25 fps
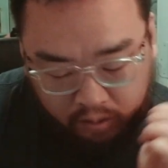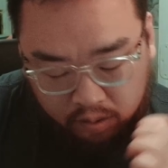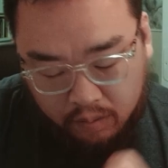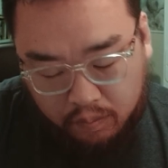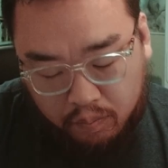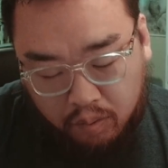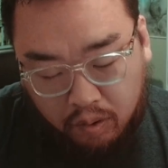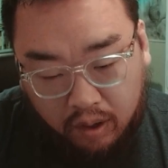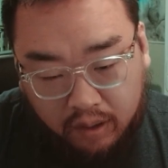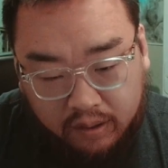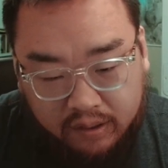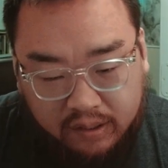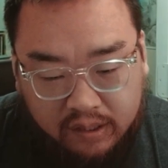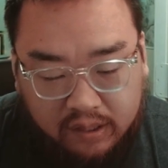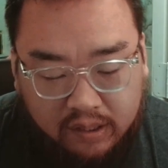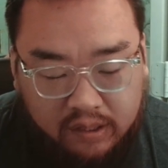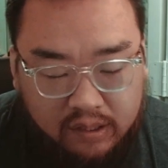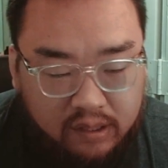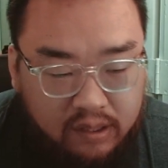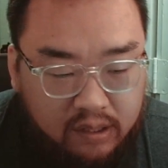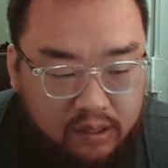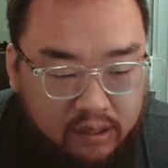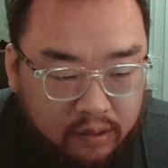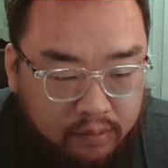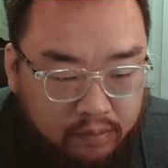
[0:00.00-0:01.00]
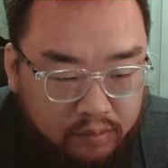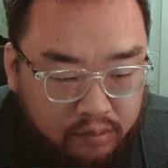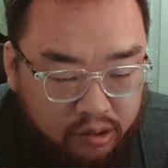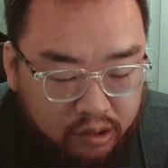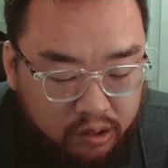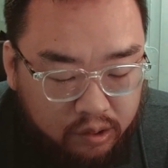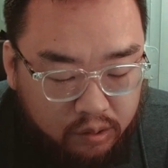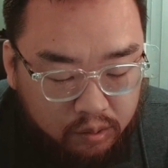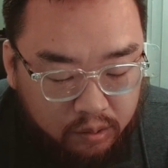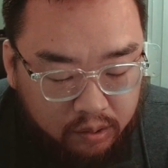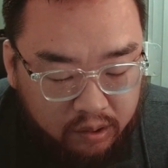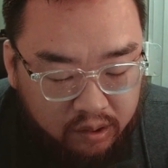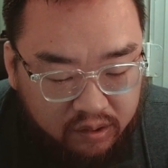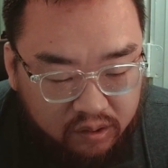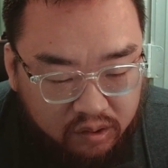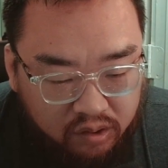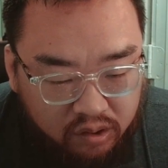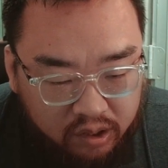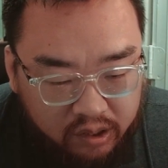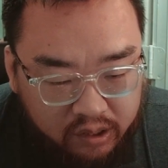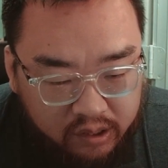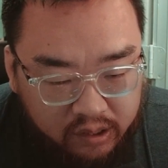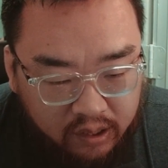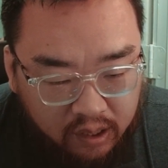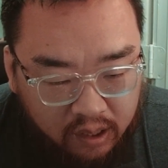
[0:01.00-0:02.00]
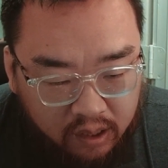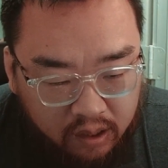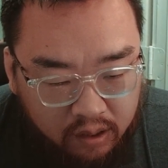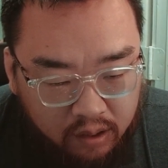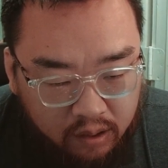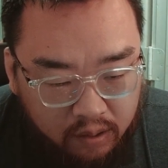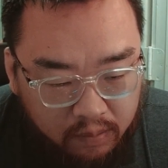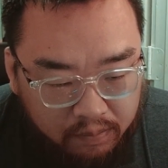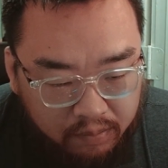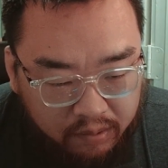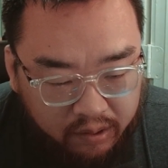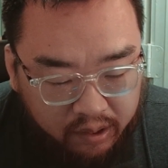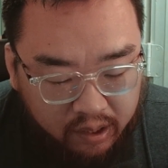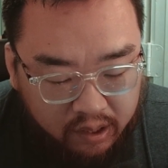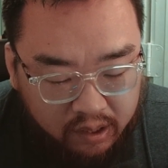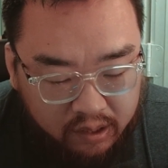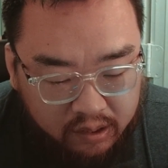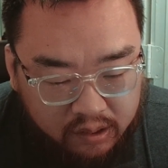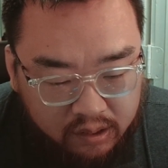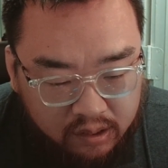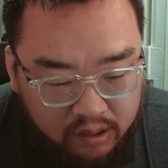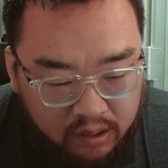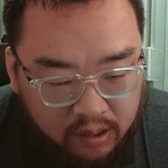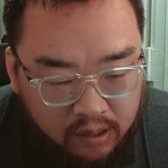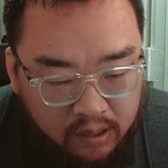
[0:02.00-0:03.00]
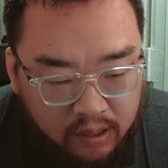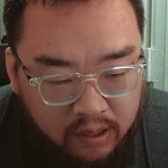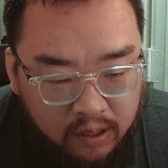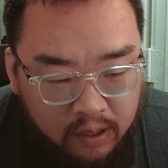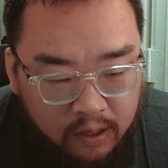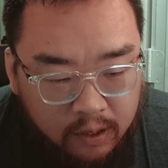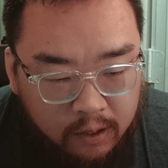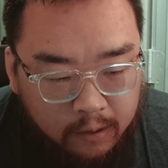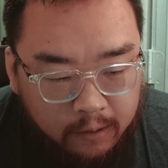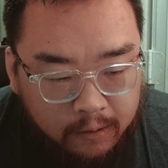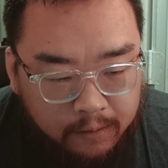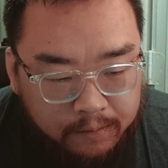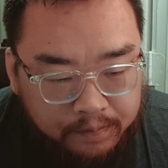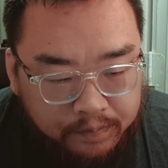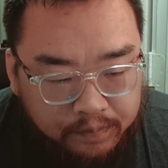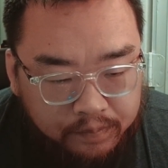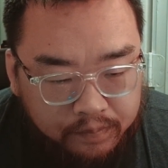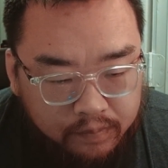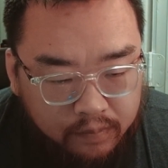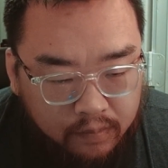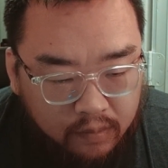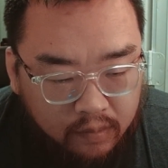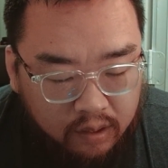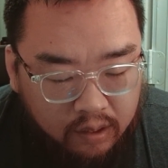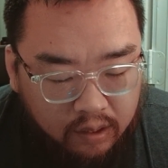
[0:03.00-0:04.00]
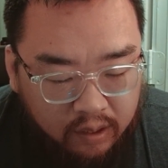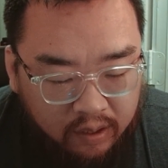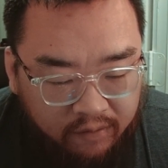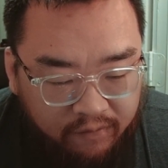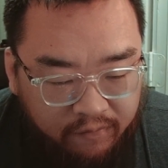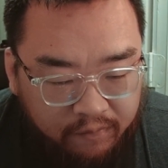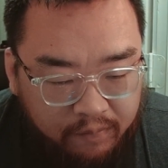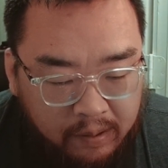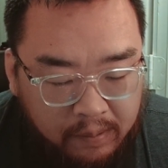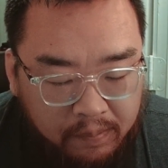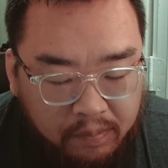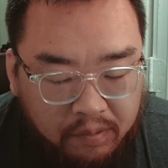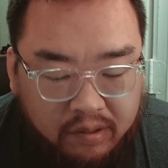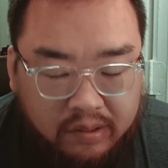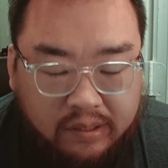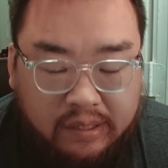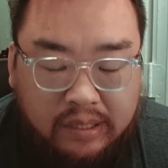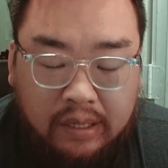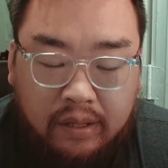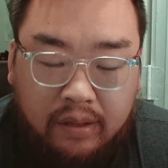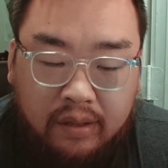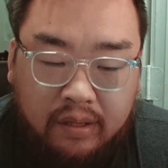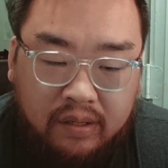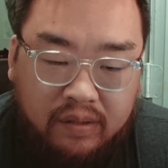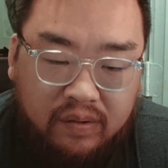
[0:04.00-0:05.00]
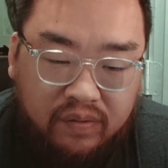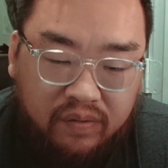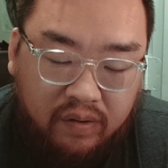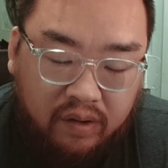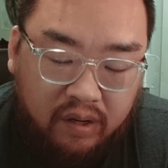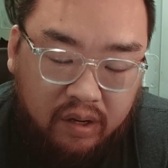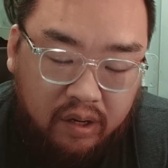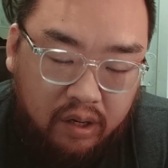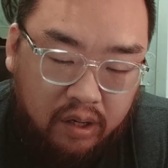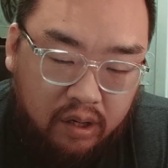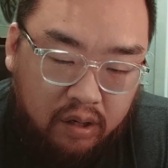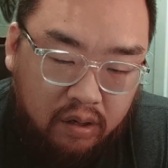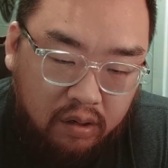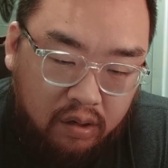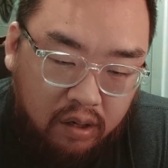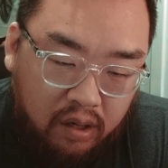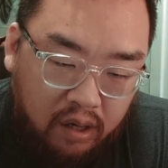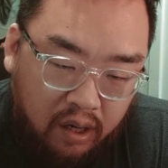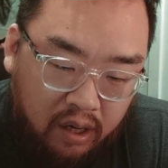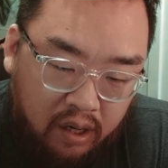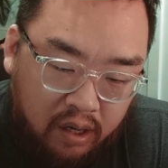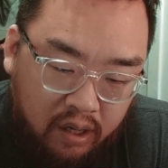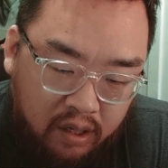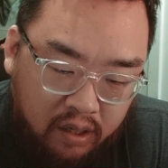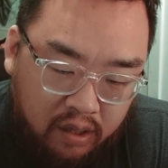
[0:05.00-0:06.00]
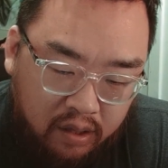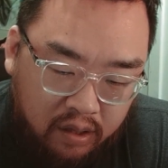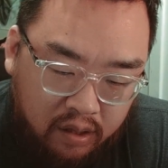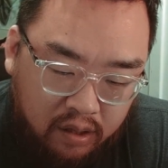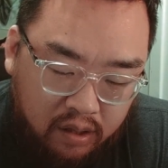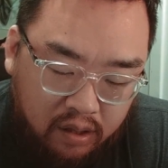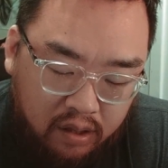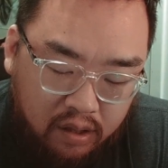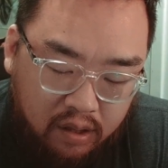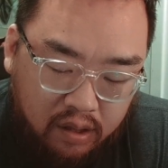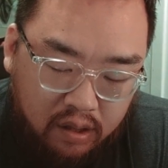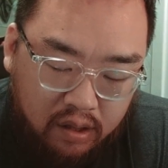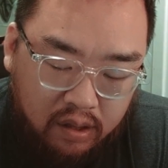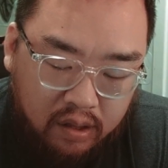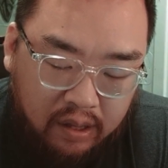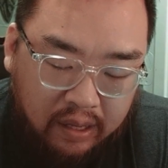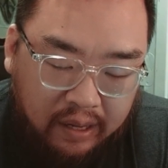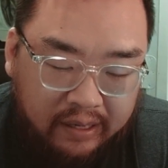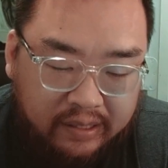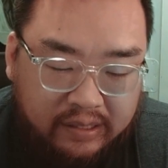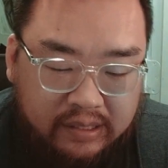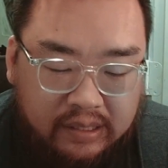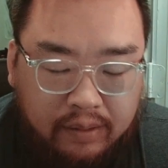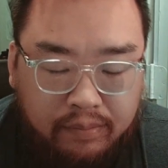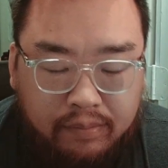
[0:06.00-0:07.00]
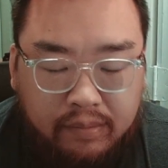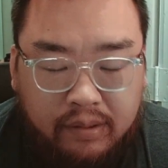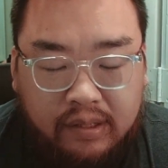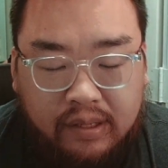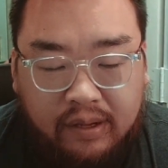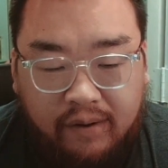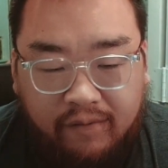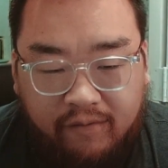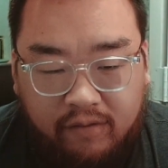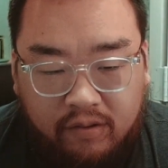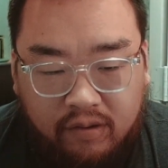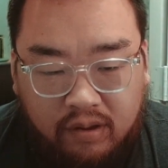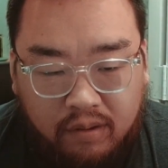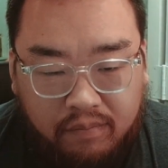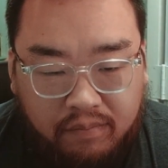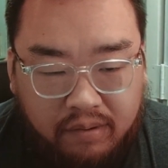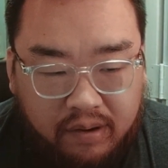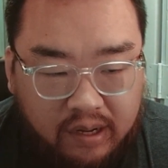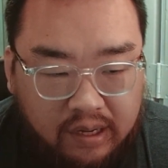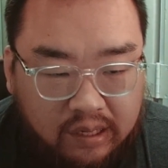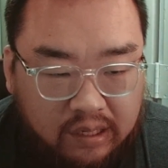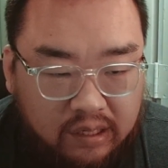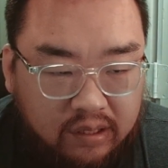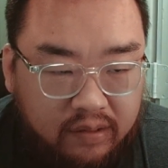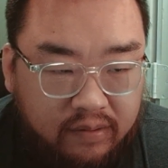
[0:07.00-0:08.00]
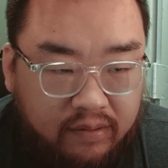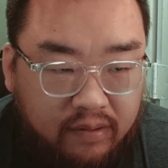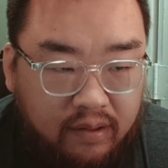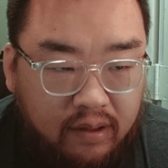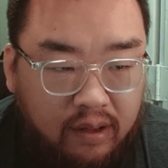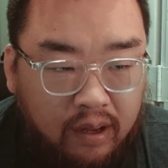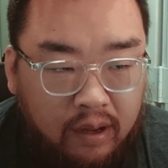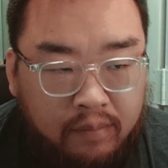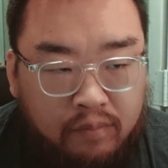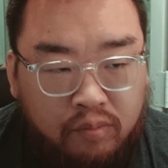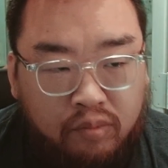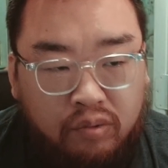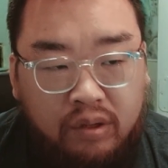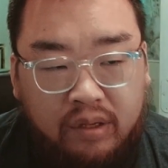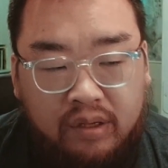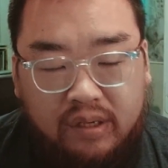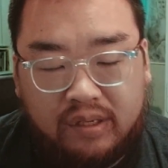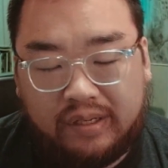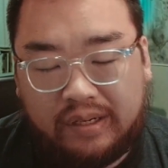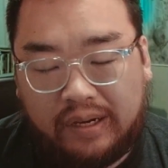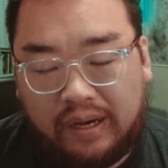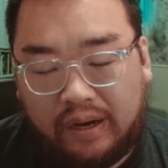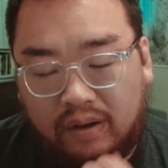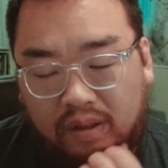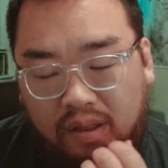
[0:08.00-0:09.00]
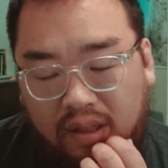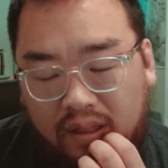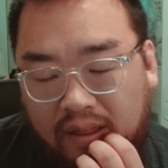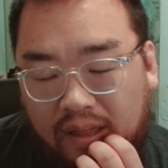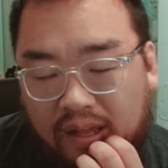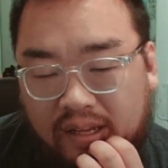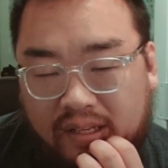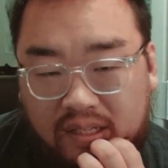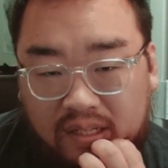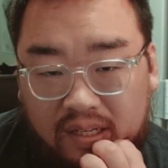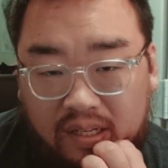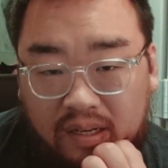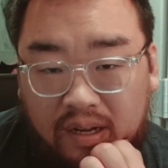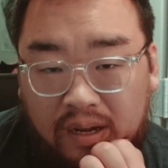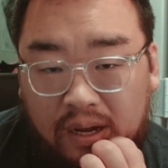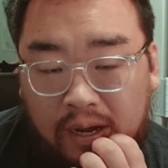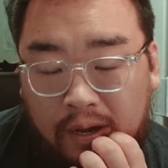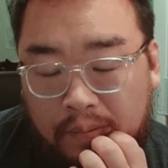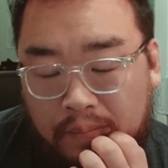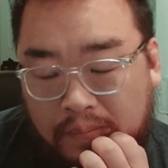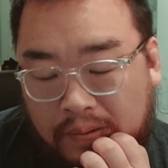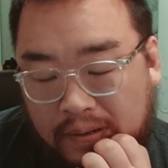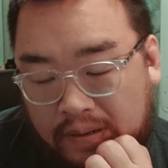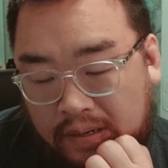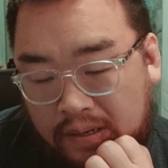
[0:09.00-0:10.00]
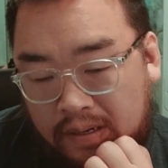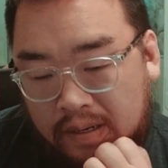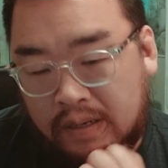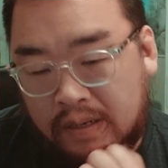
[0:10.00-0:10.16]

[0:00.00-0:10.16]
want to process this. I'm just really stressed out because if people see this video and they see me differently because of that, I'm really scared that that's going to happen.